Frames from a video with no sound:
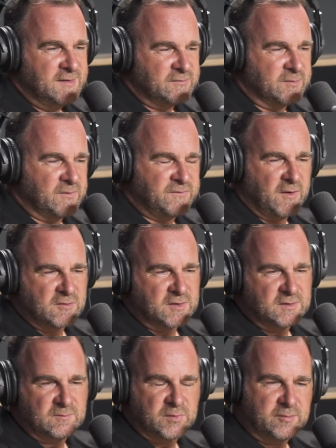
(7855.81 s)
from a
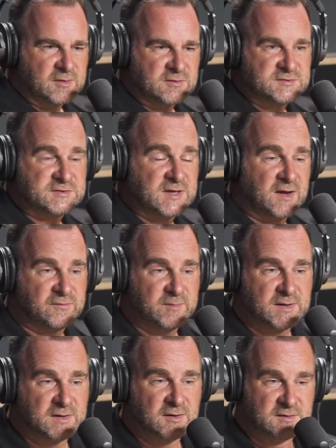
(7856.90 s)
Falcon that probably cost us
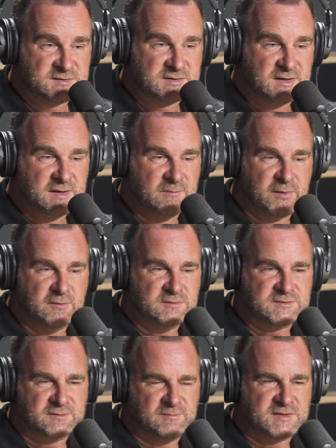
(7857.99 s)
$500,000 a year to build
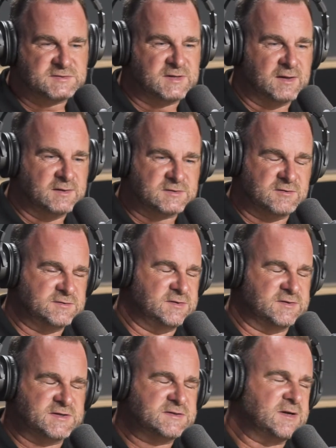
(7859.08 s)
to a Mustang that's costing
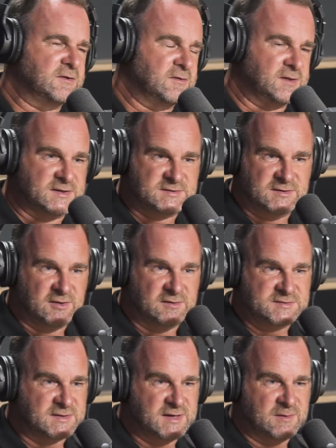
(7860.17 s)
us
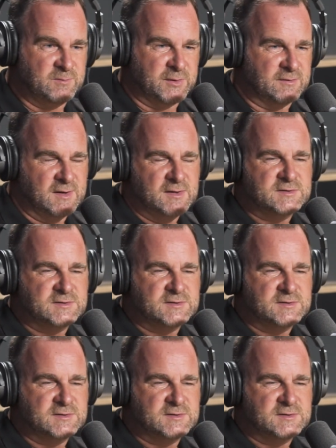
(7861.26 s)
$600,000 a year to build.